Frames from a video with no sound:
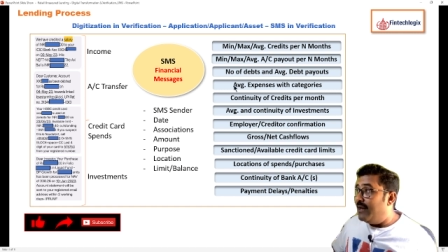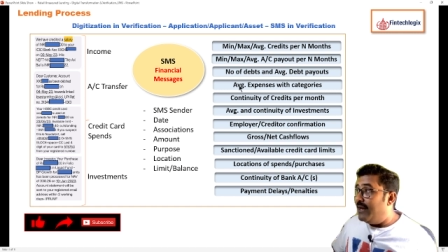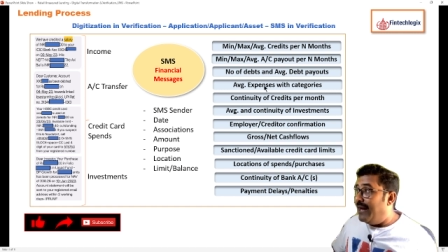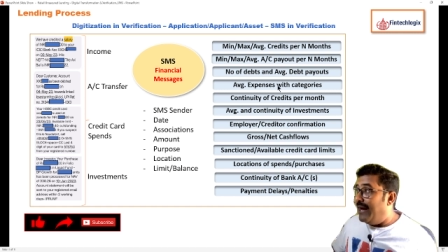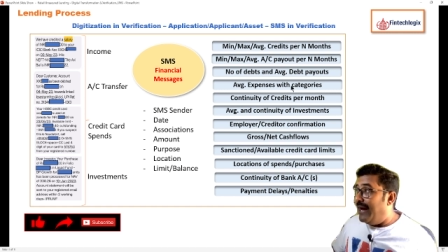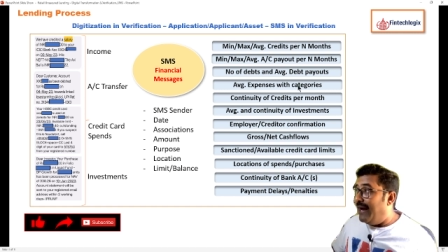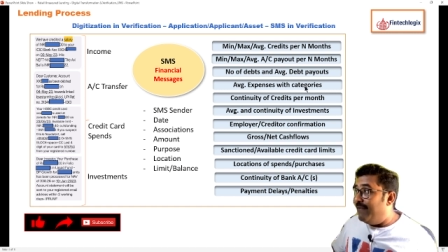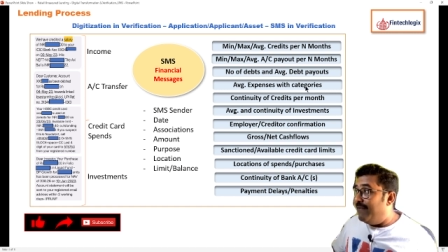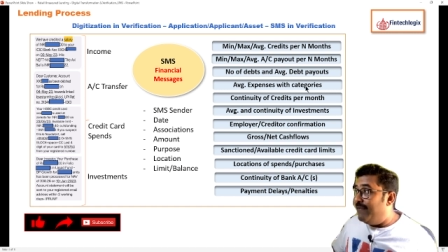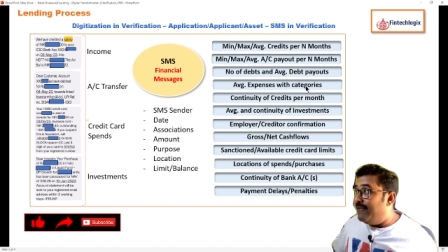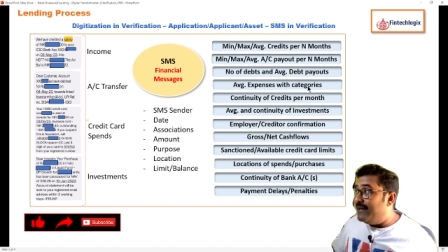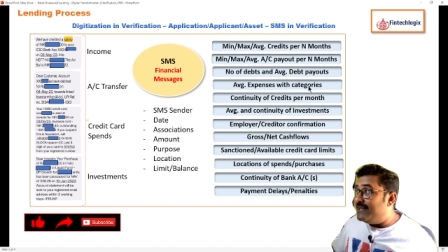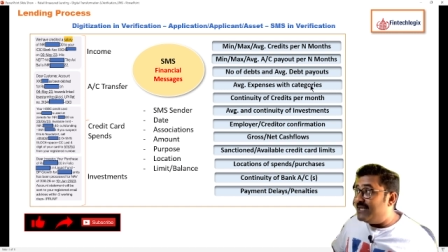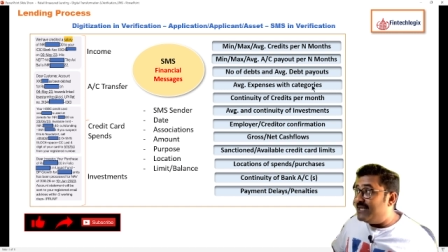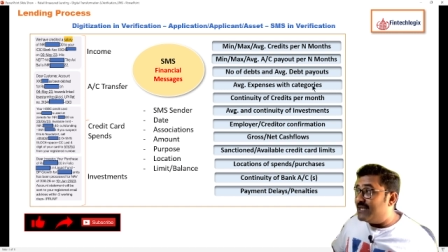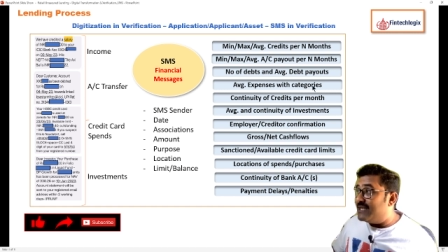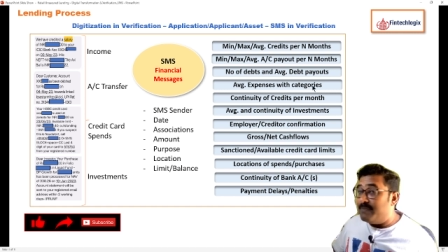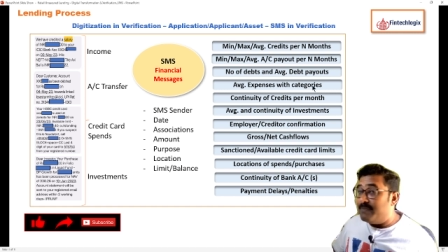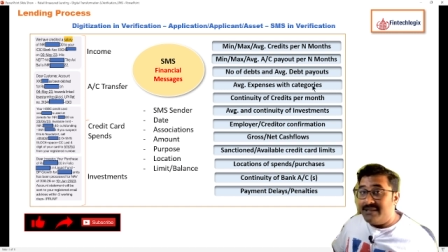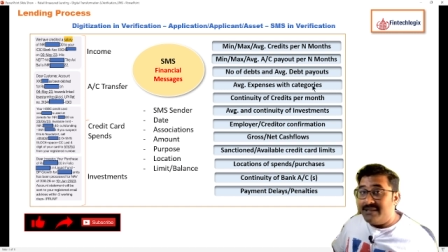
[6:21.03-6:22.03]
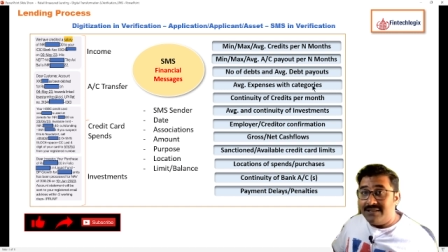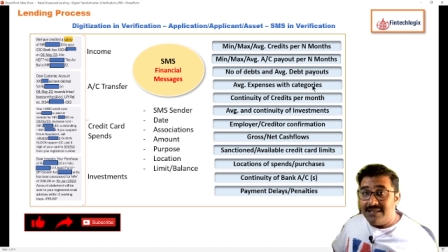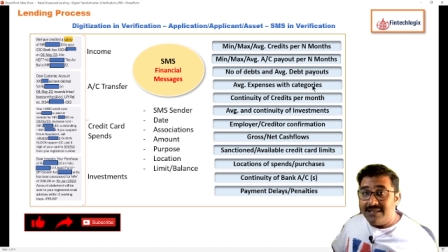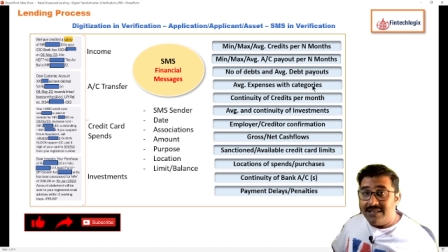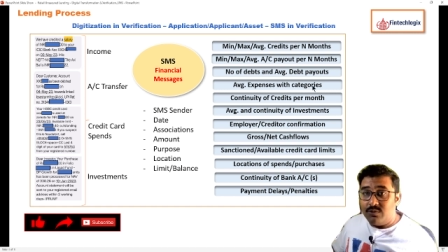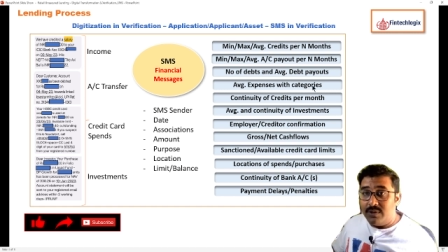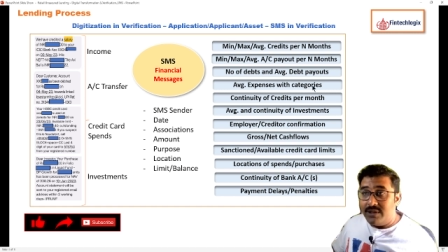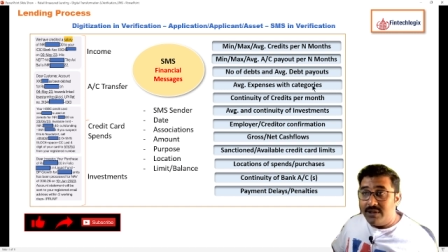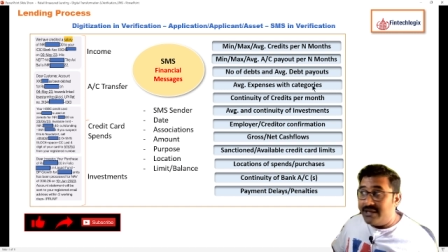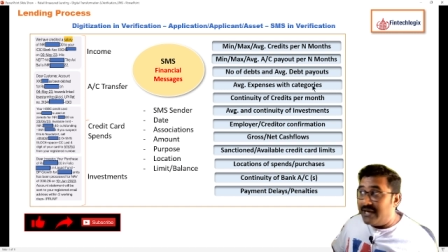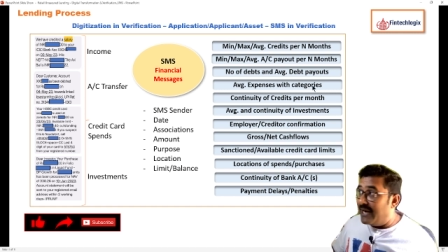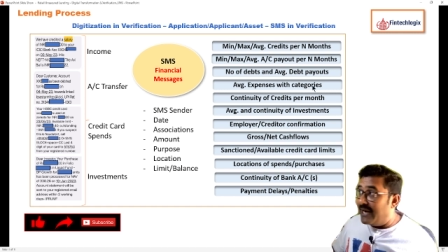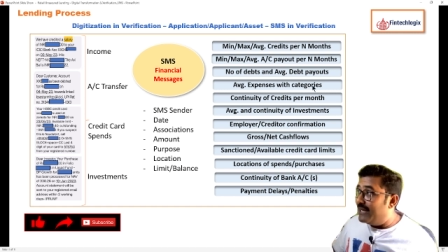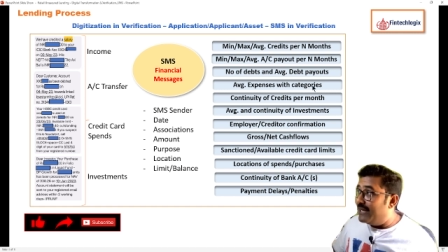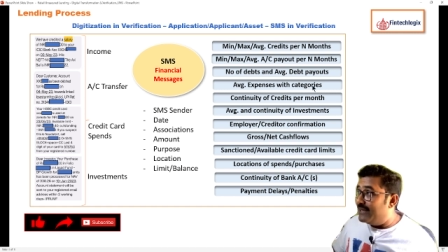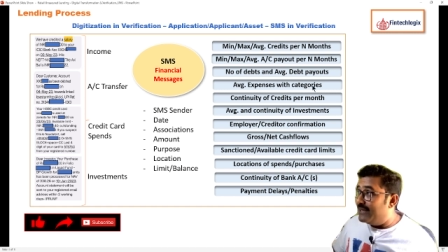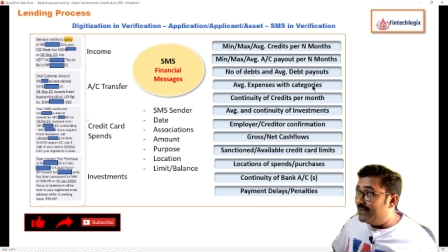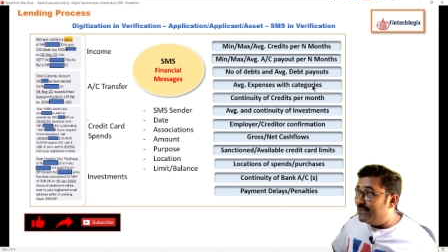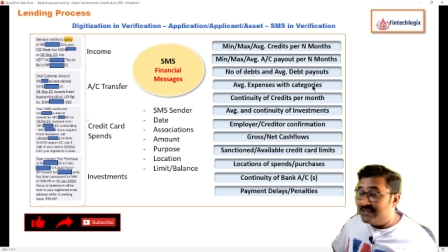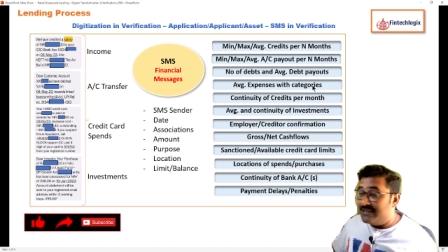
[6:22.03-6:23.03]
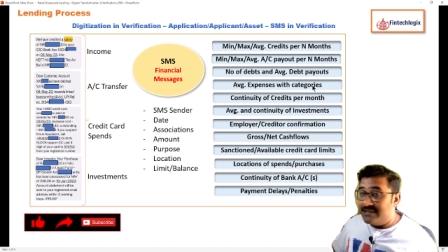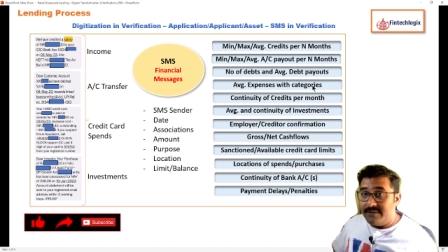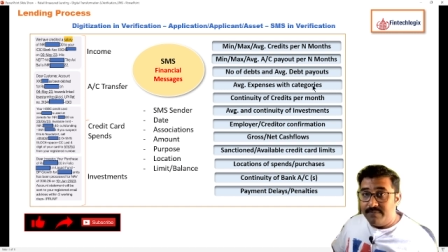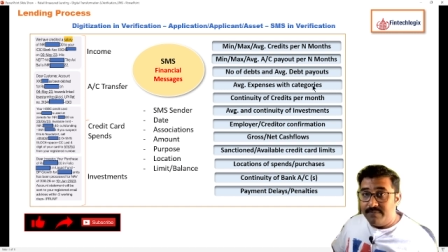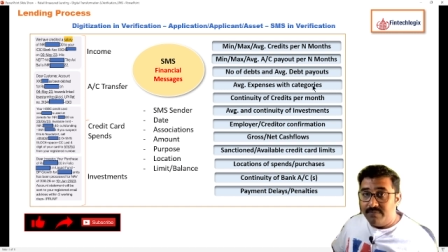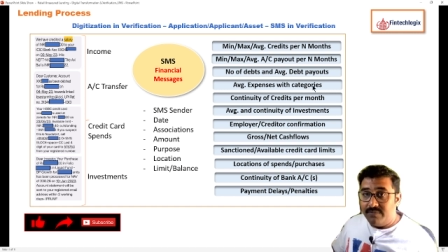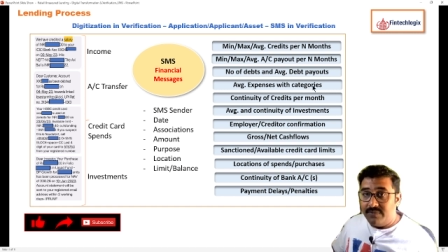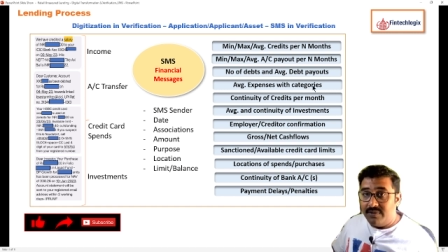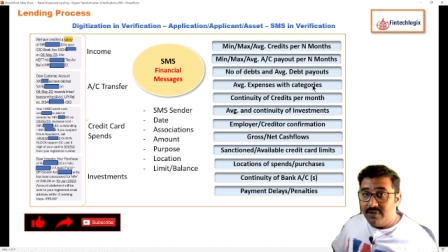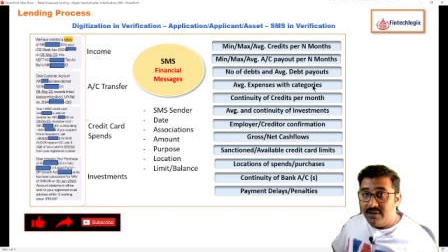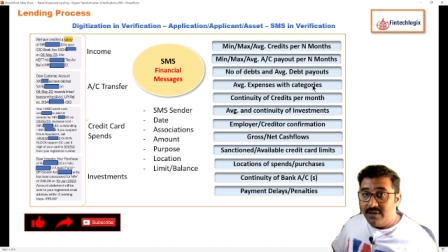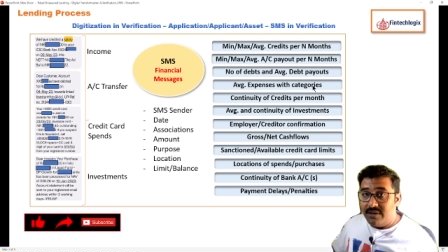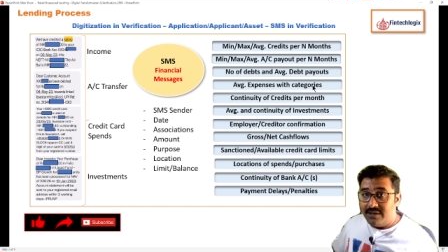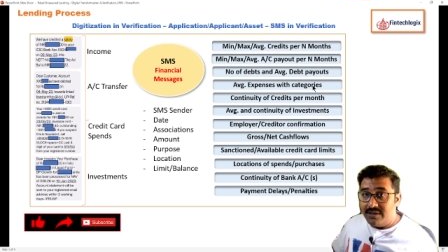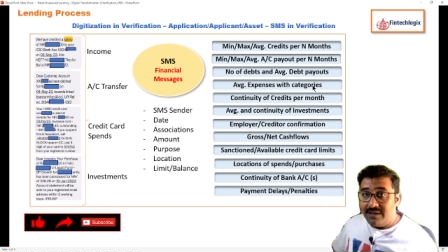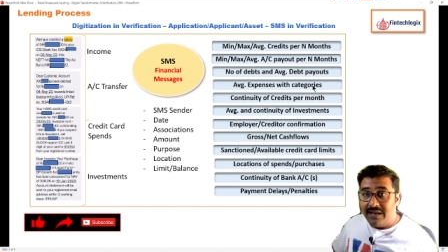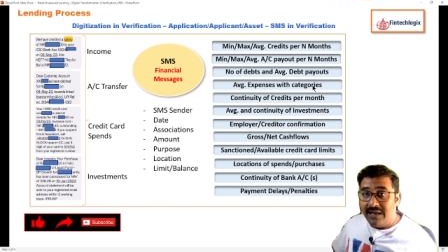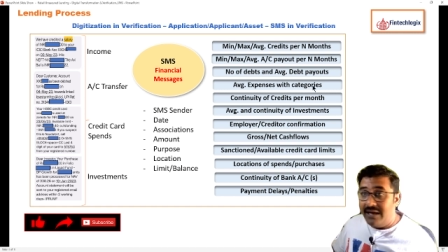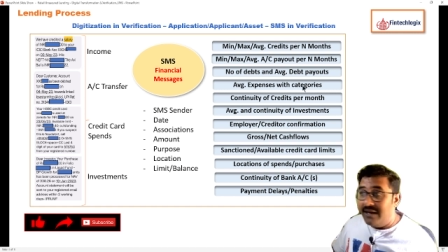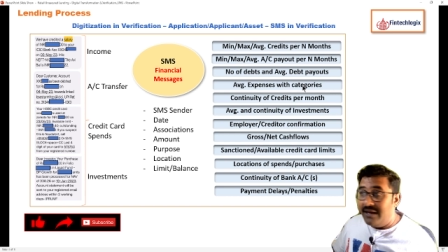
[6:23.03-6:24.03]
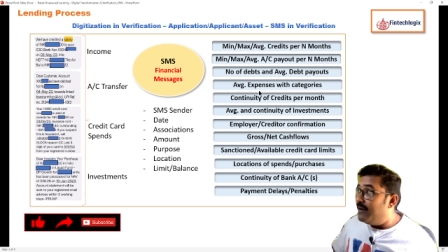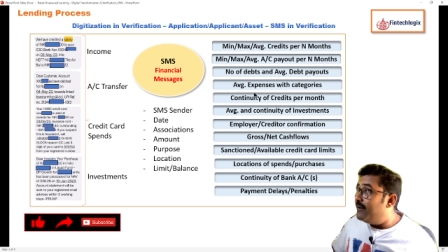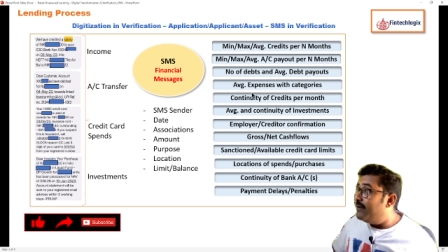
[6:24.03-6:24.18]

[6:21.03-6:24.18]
Average expenses with categories, clear?